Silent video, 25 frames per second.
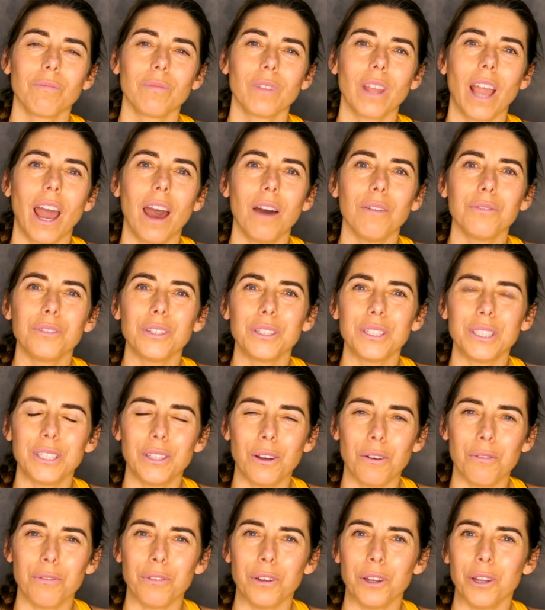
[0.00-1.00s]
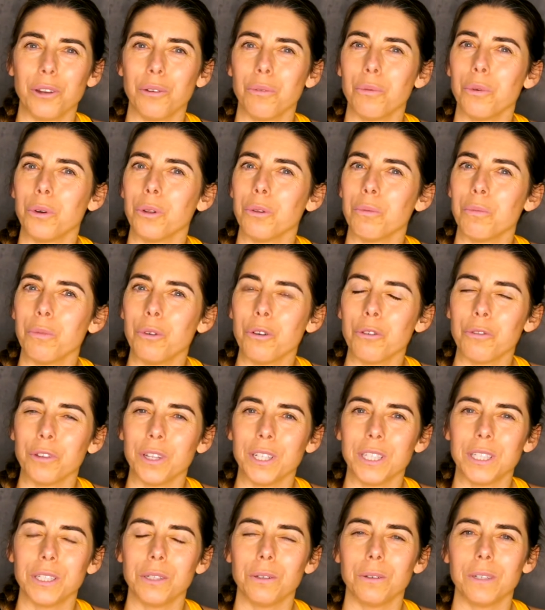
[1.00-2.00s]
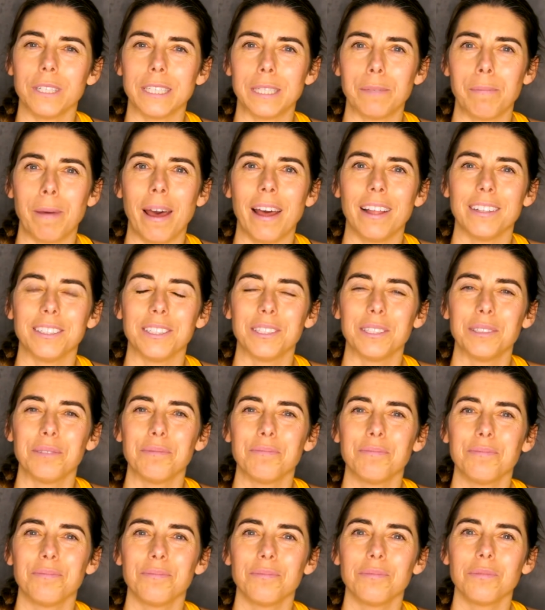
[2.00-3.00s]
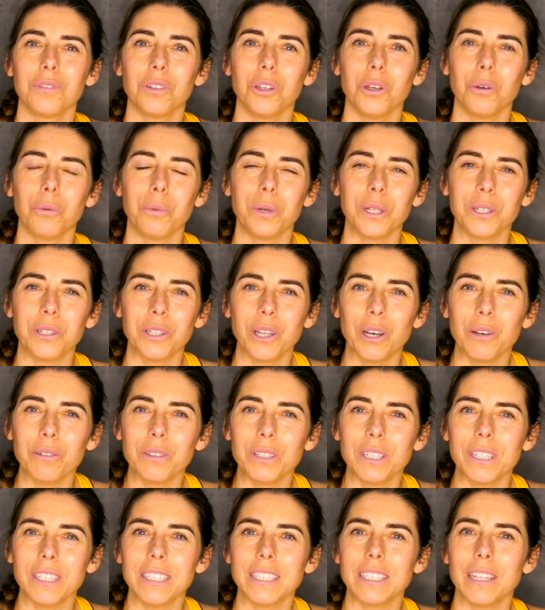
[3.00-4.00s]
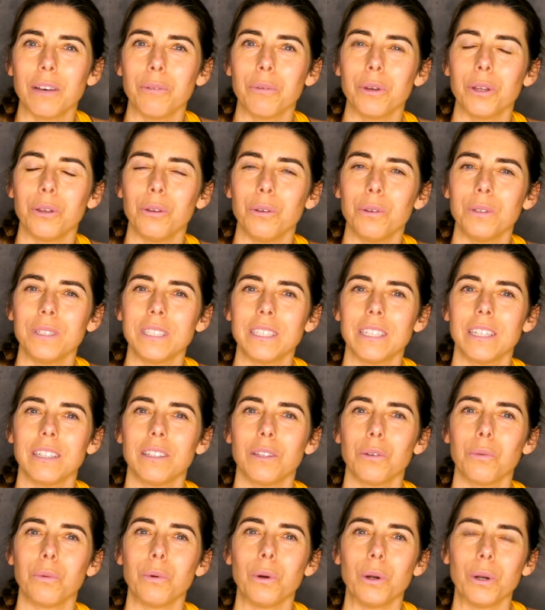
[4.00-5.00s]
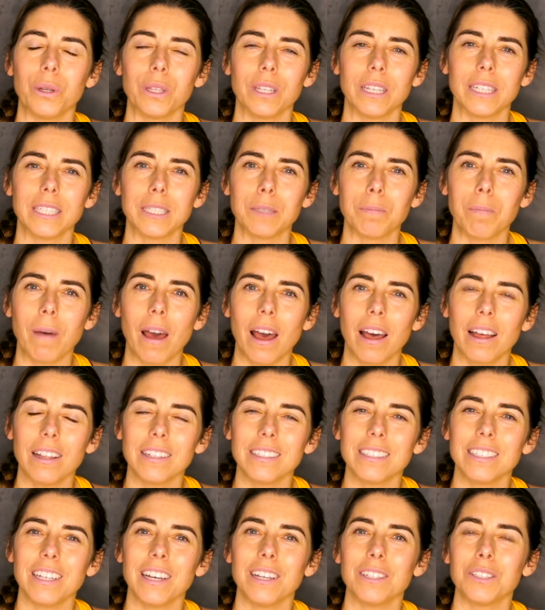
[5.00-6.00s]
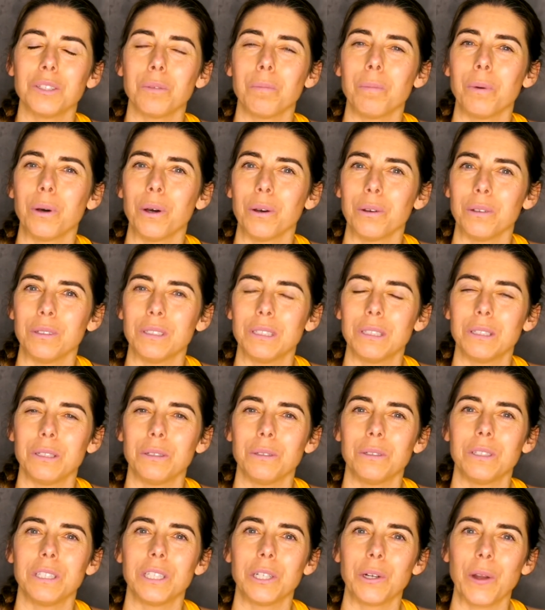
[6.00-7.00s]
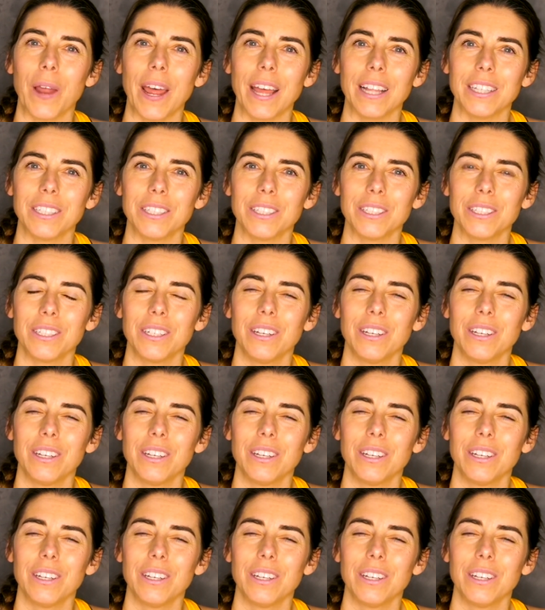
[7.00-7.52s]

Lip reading: After soften, we'll move into expand. You will notice that we're using the word expand as opposed to stretch.